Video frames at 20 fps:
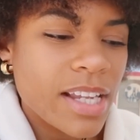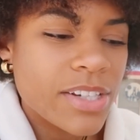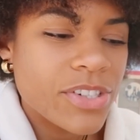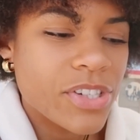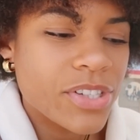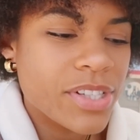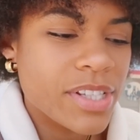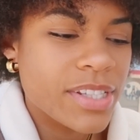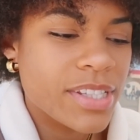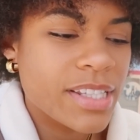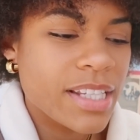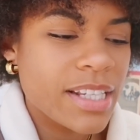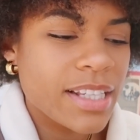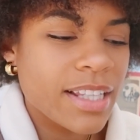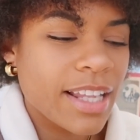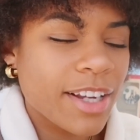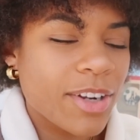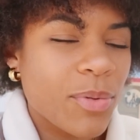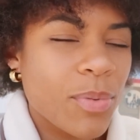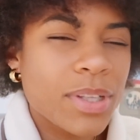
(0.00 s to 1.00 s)
just to see
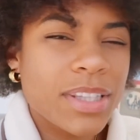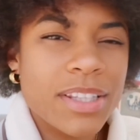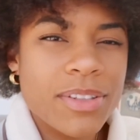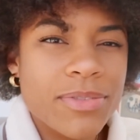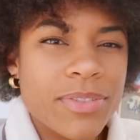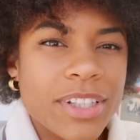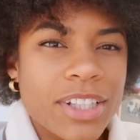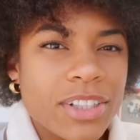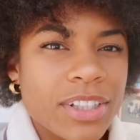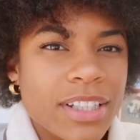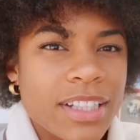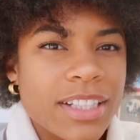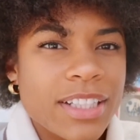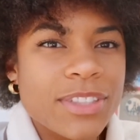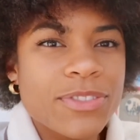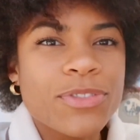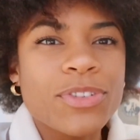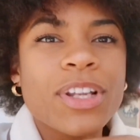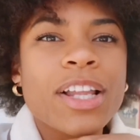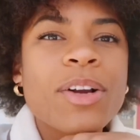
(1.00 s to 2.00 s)
like what the feel is
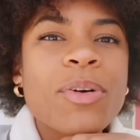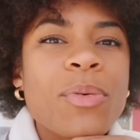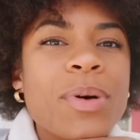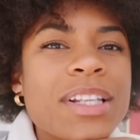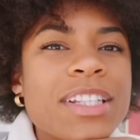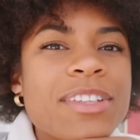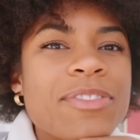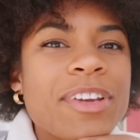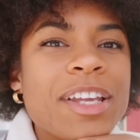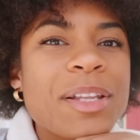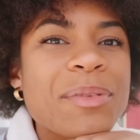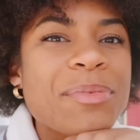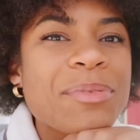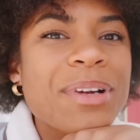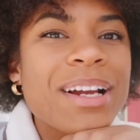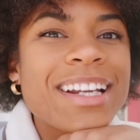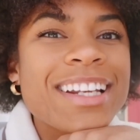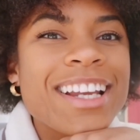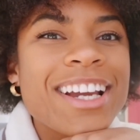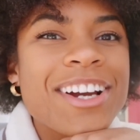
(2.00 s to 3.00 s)
for like what's available
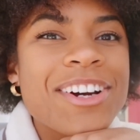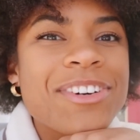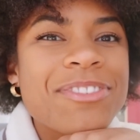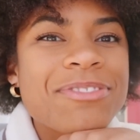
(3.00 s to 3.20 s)
right now.